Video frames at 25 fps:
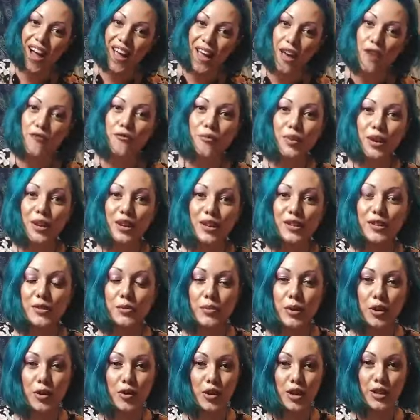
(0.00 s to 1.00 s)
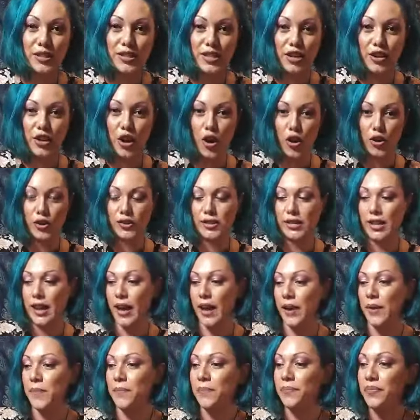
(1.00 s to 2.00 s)
have been experiencing her
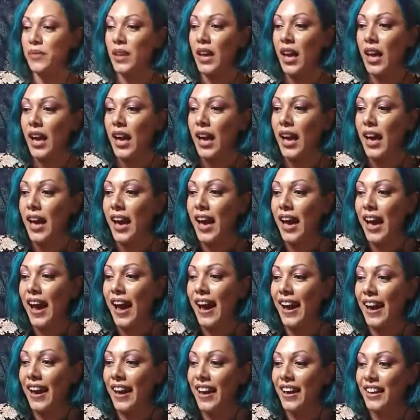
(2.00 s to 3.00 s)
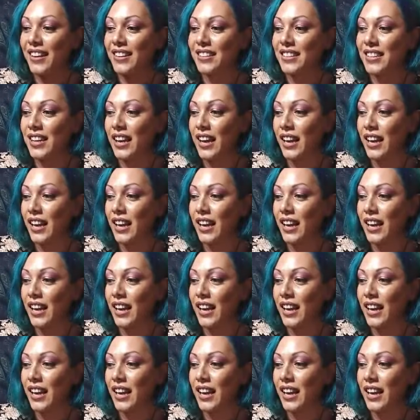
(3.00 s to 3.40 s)
today. And